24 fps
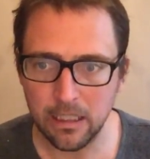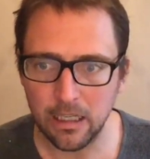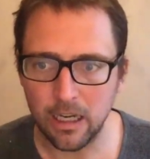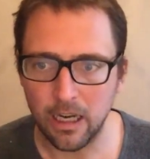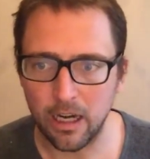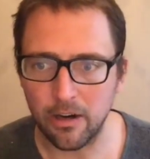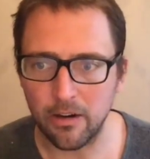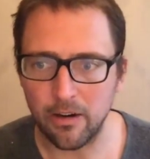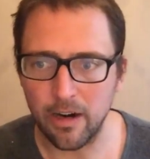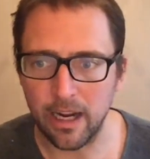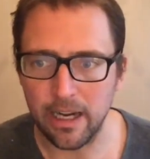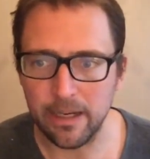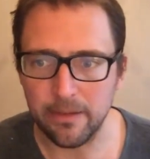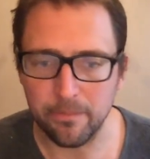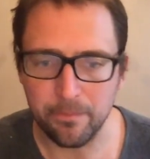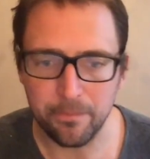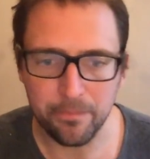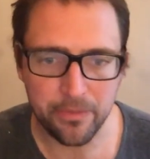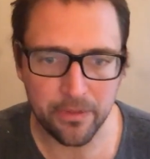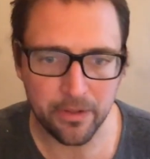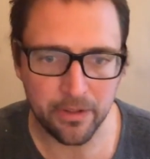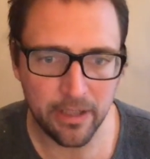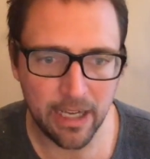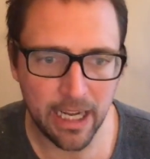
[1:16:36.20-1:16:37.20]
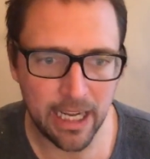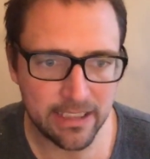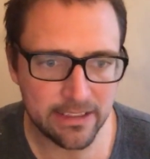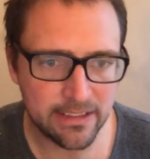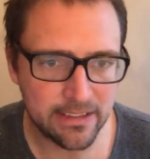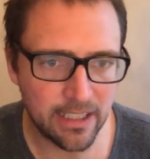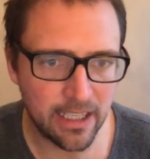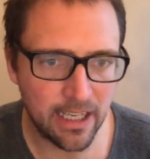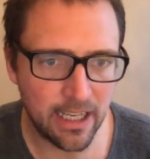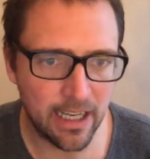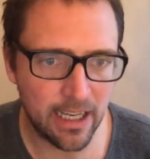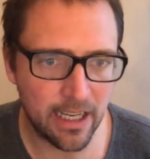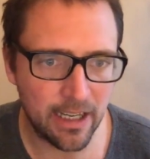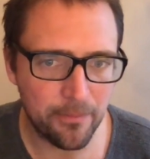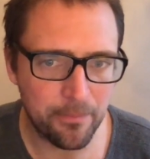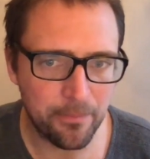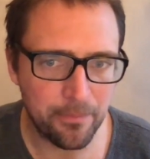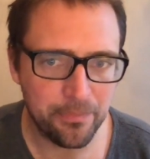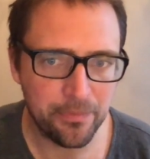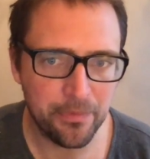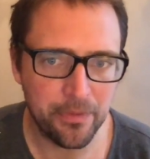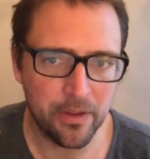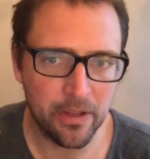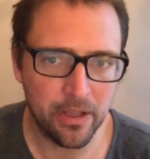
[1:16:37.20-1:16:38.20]
all right, last uh,
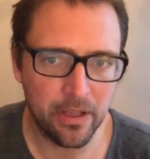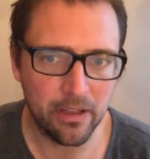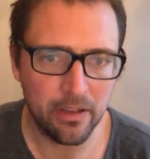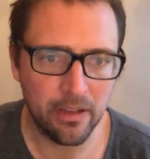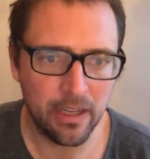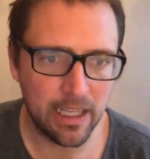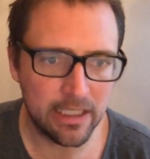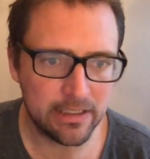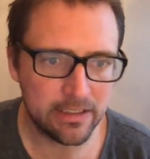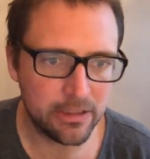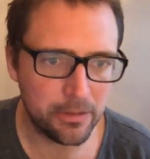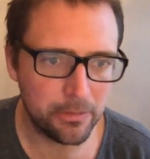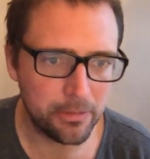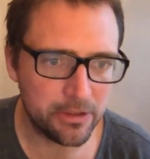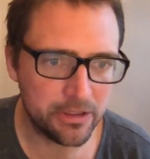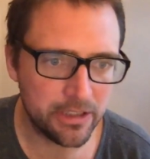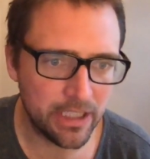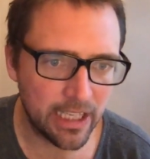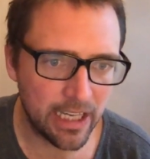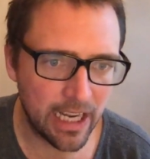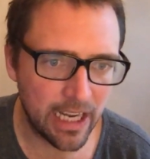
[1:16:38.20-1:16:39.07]
last super chat.